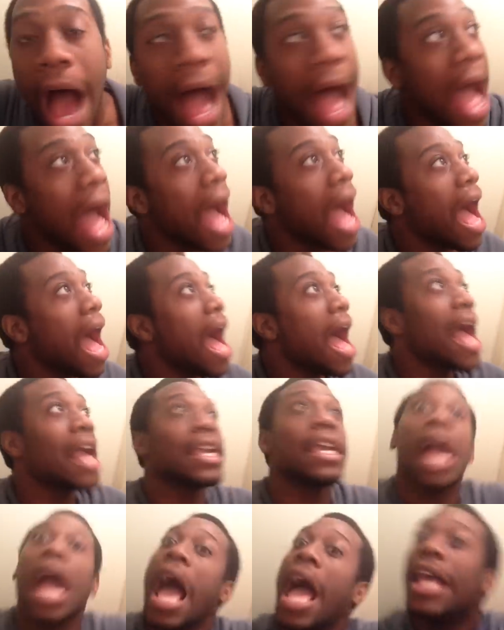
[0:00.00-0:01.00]
I,
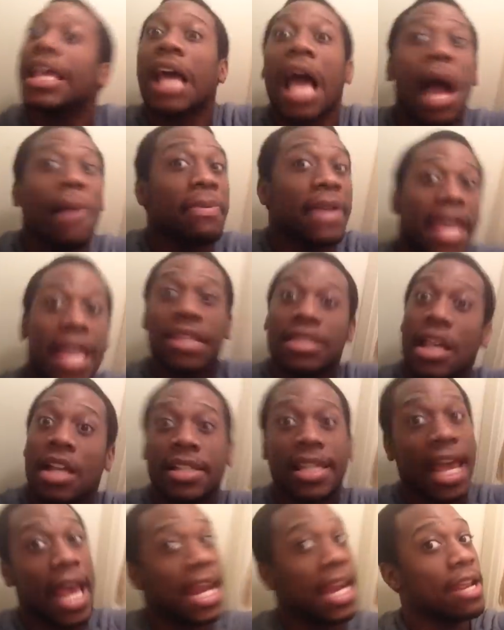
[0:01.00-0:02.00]
I, I, I'm getting a
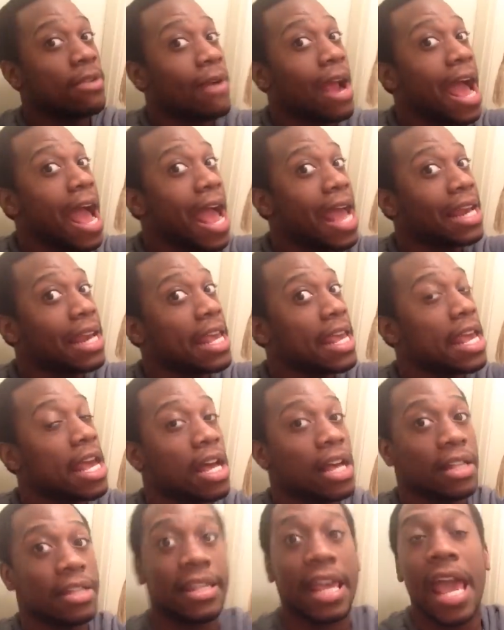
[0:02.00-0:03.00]
Teddy Riley,
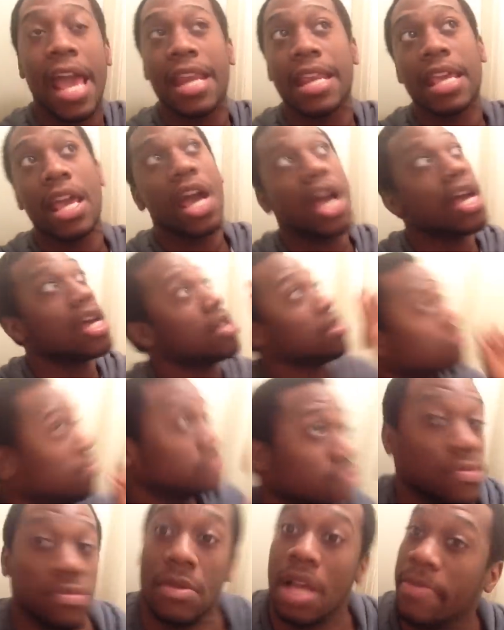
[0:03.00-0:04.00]
a Teddy...
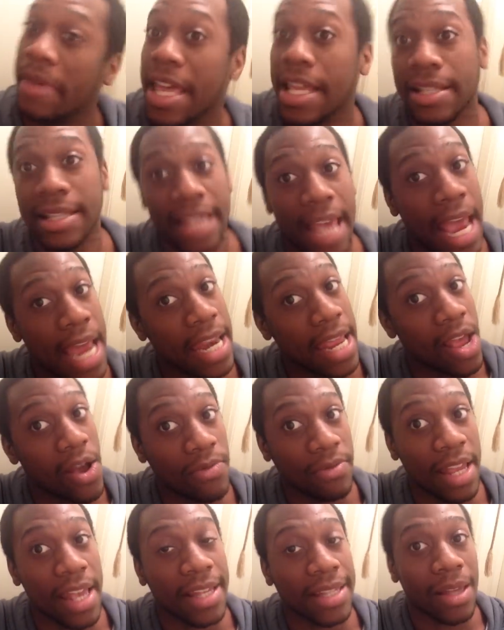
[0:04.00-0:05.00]
I'm getting Teddy
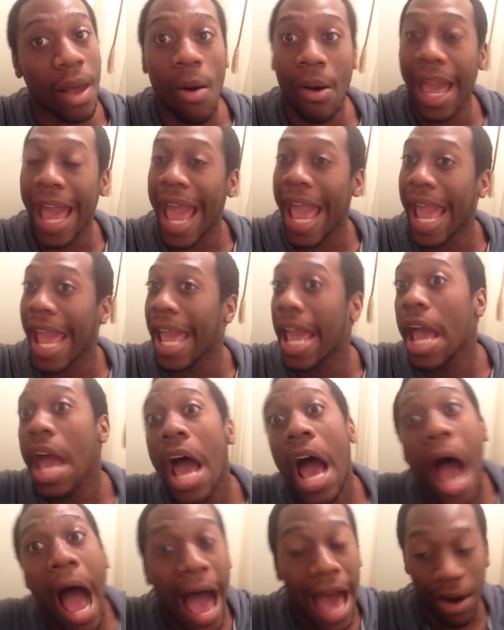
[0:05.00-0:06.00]
on this, okay?
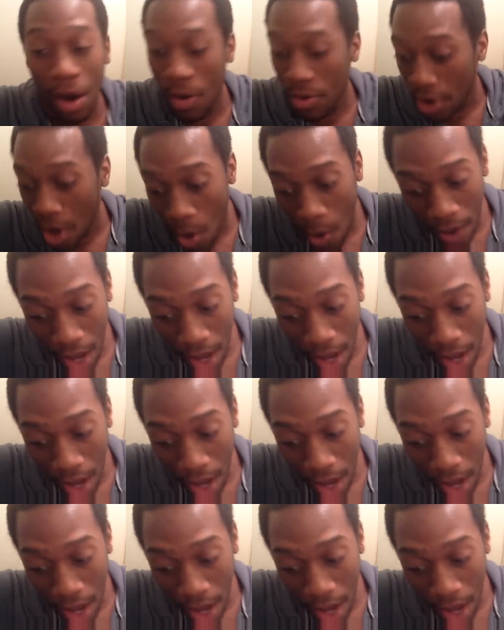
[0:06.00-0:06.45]
I don't know.